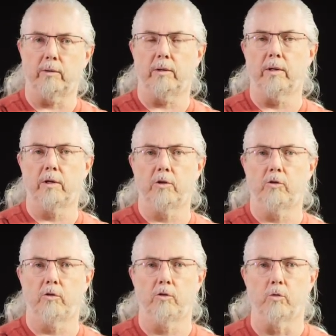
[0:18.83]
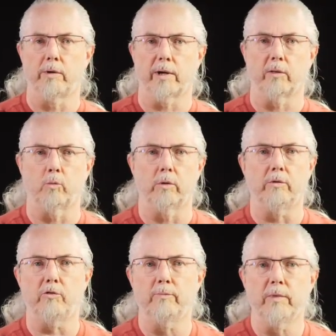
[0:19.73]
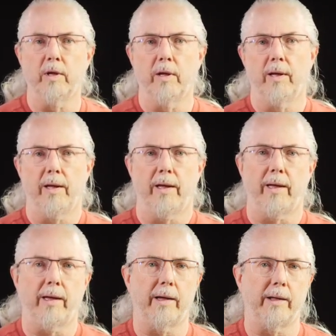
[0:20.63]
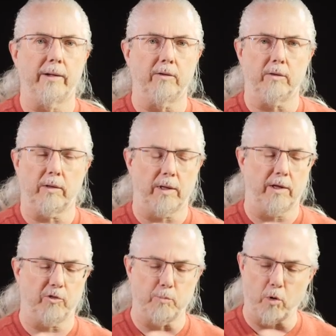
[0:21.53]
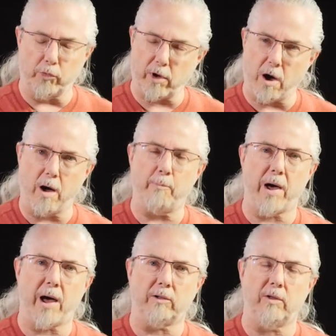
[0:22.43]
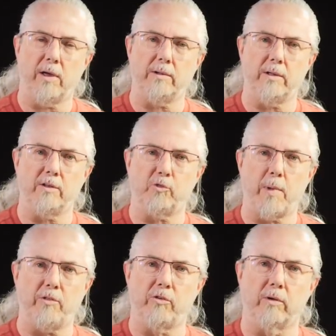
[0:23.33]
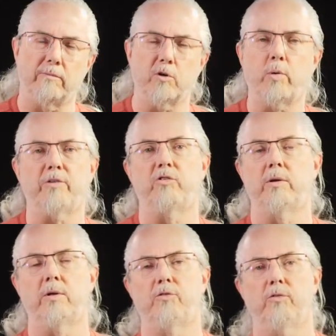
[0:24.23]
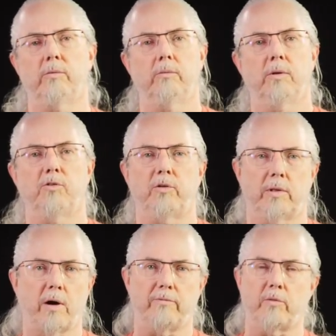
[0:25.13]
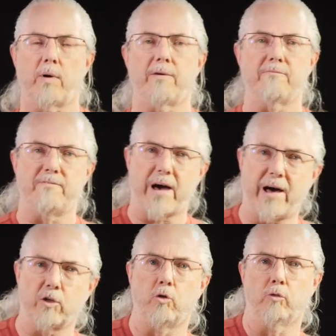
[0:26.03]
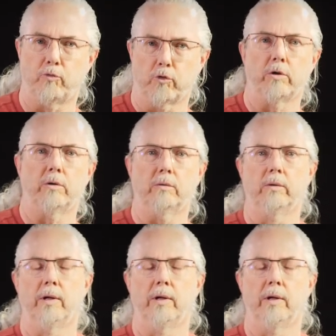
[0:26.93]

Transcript: in your neck of the woods. And it's both compact and inexpensive. The question is it of the right value for you?